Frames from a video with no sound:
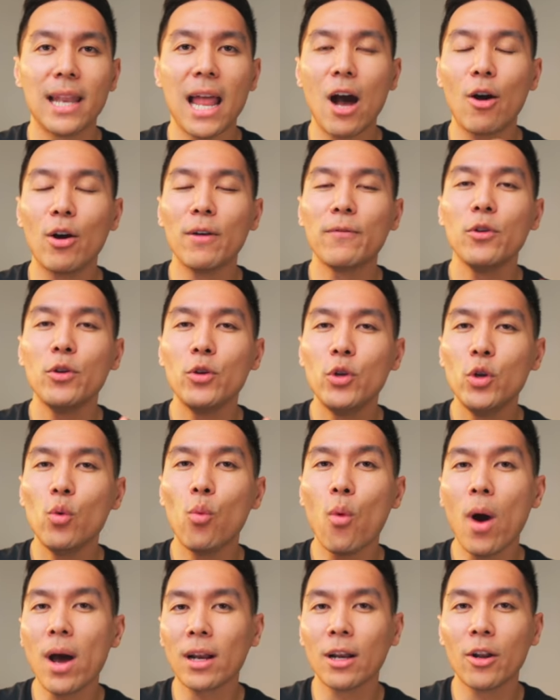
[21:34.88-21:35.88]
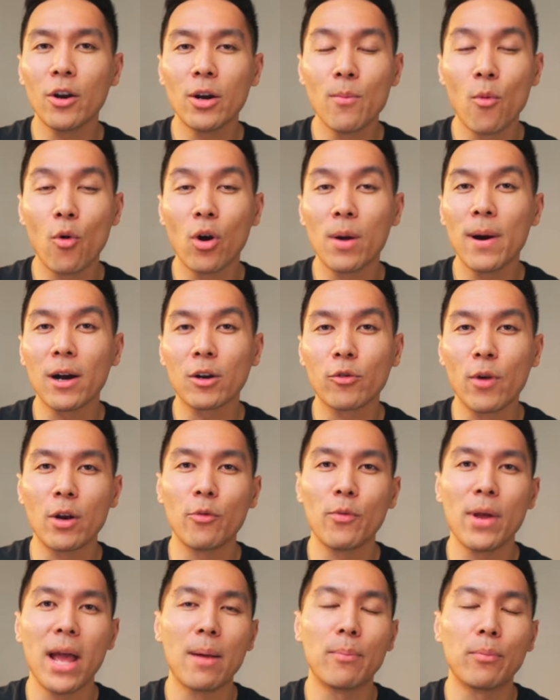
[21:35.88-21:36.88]
Now, if you do want to learn more about Credit
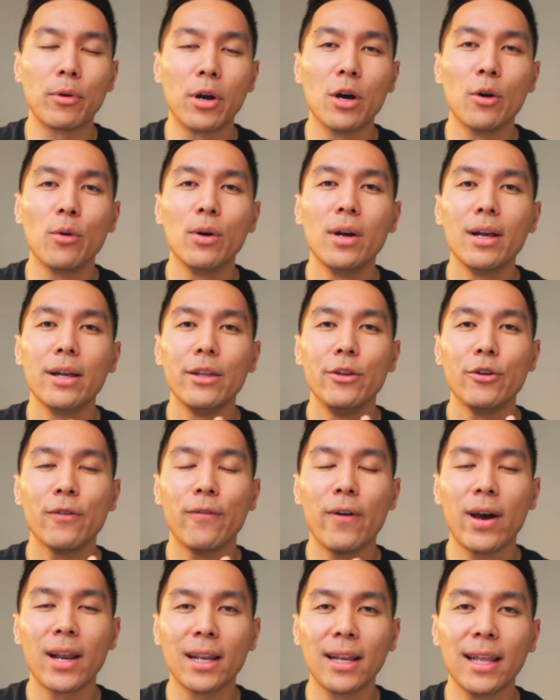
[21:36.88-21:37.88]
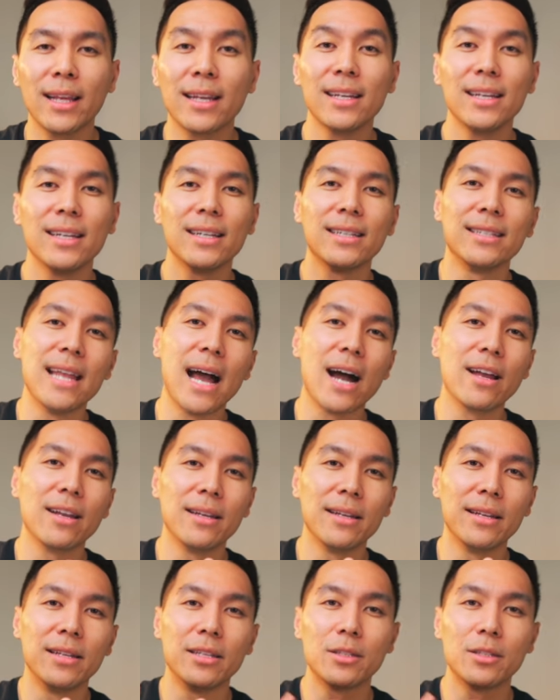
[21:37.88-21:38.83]
Rehab Pro, you can find a link down in the